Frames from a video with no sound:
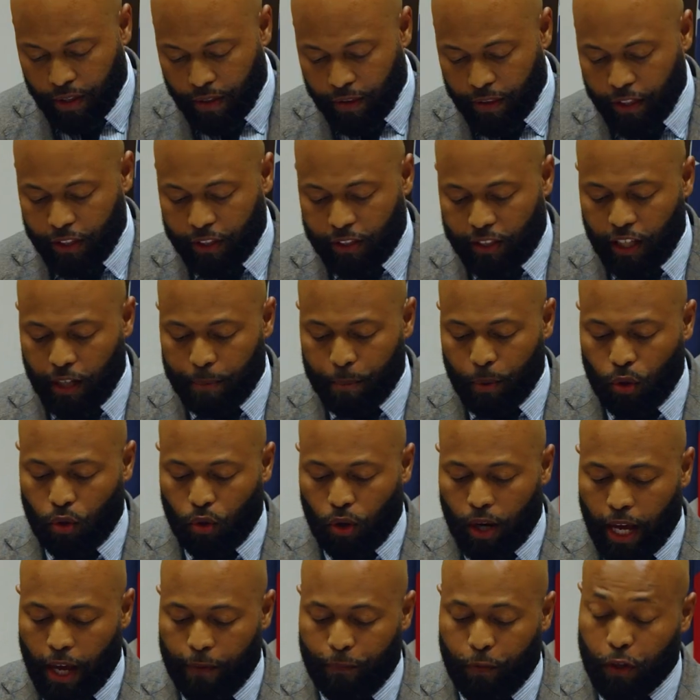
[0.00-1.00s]
the
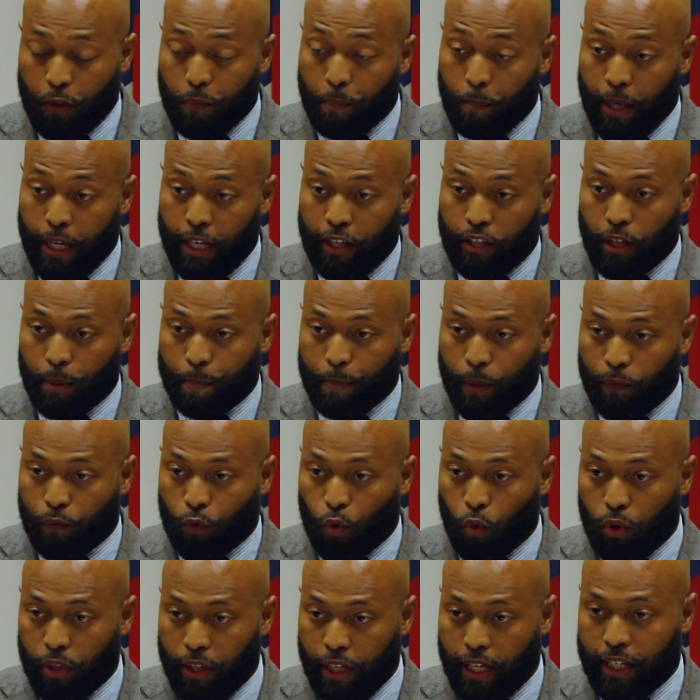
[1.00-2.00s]
demographic makeup of
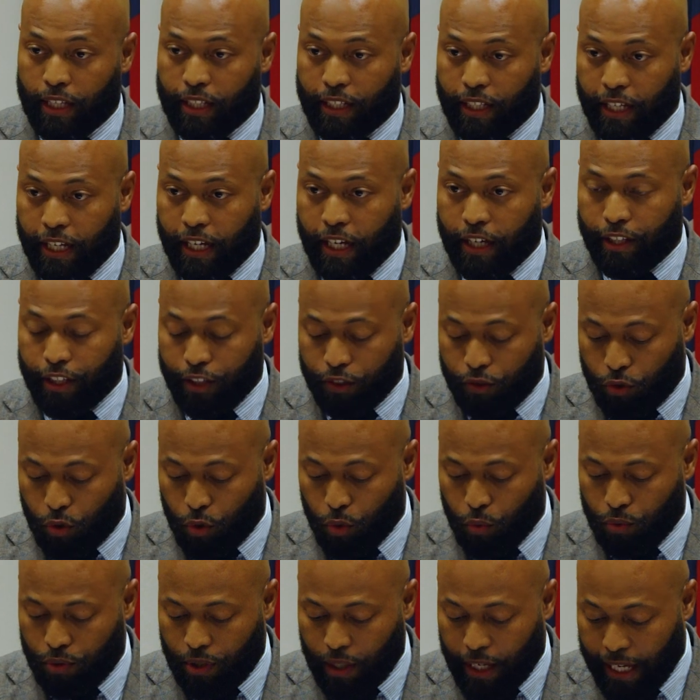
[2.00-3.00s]
Gwinnett County
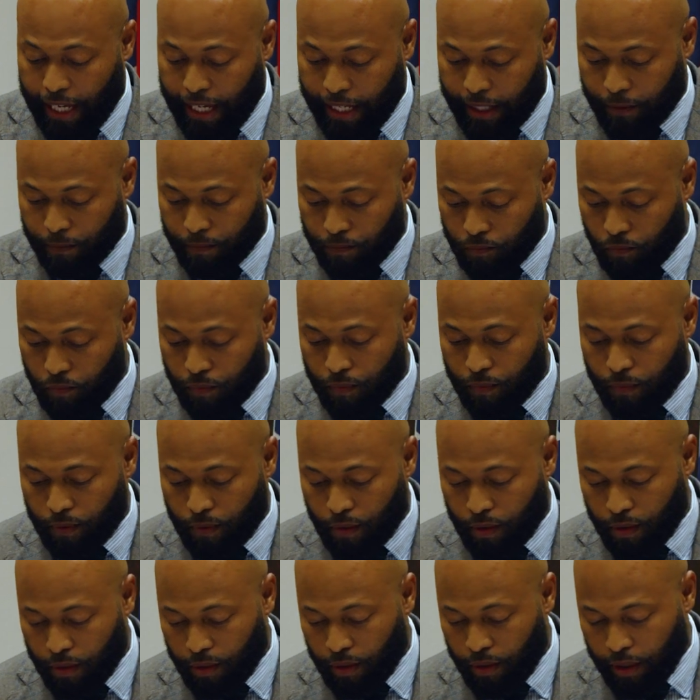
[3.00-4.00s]
today
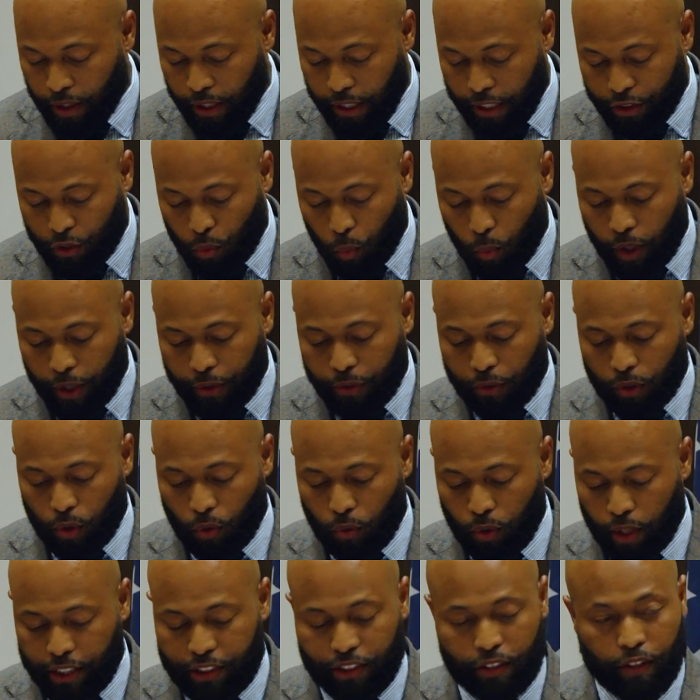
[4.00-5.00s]
is what the
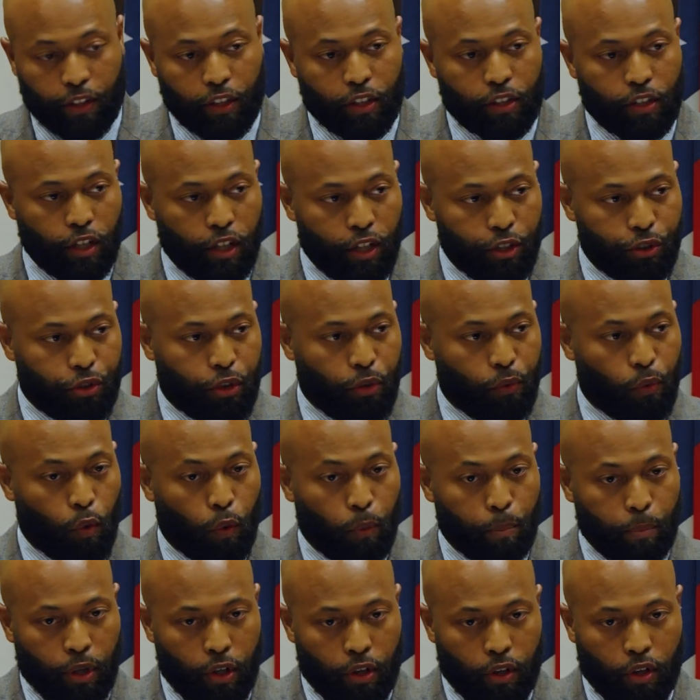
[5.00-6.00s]
rest of the country will
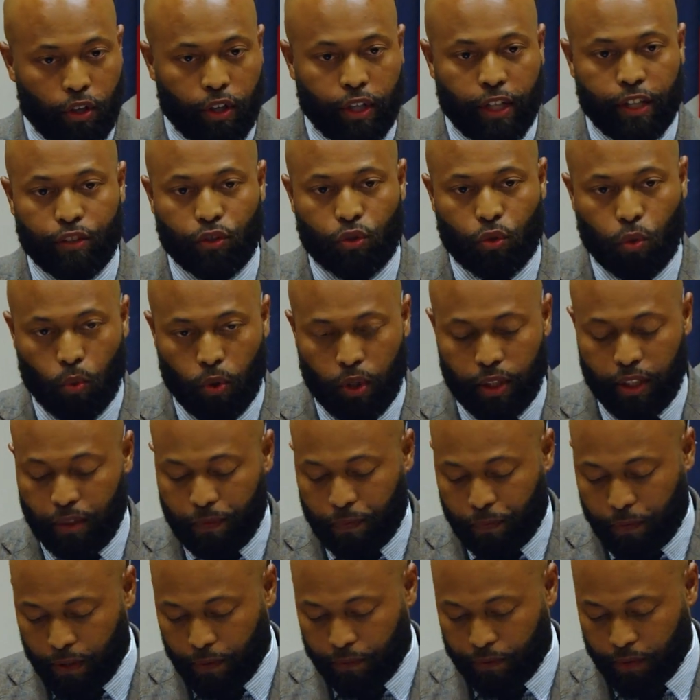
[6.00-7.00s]
mirror in
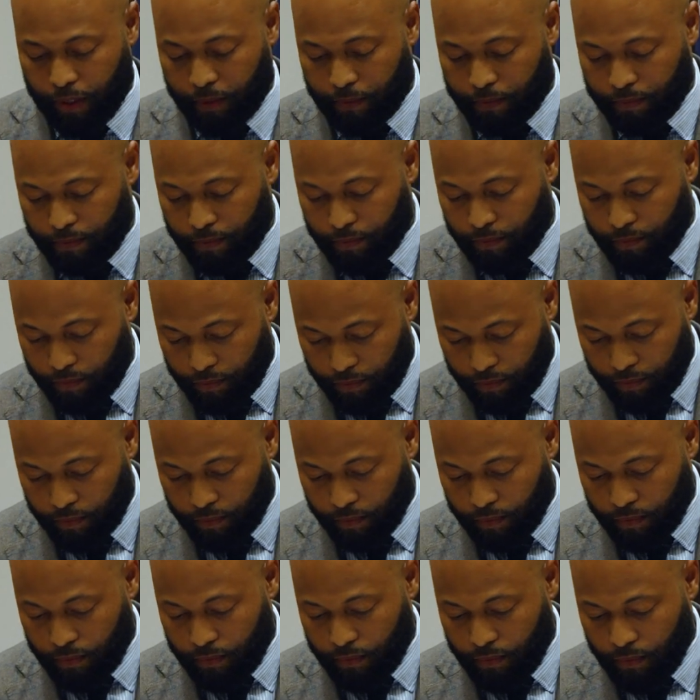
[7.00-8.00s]
2050.
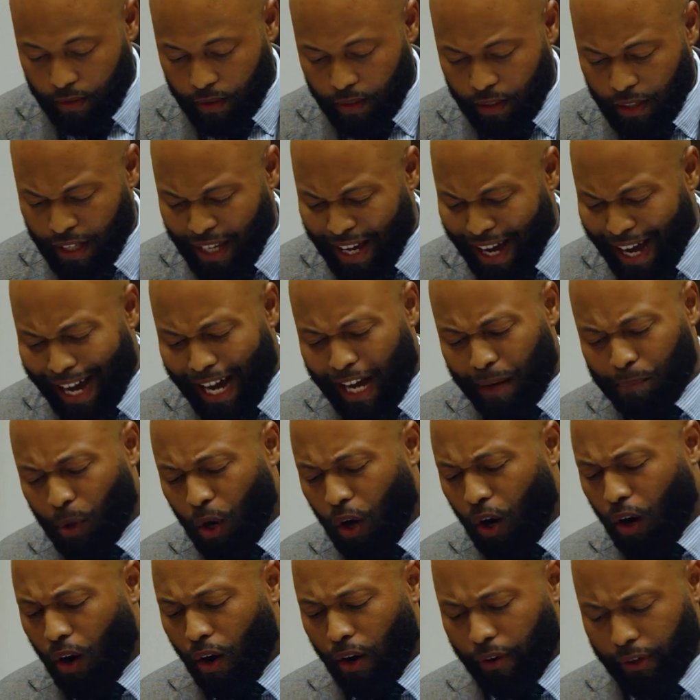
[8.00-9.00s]
I'm
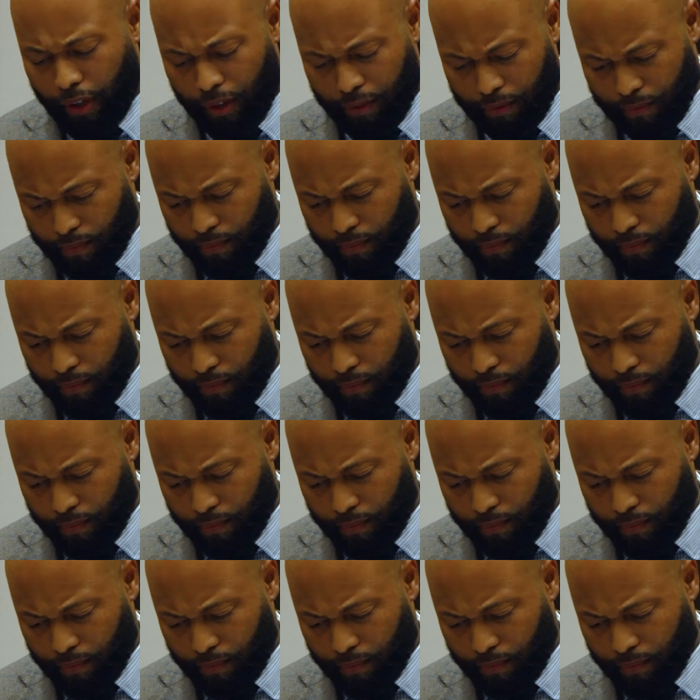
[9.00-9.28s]
honored,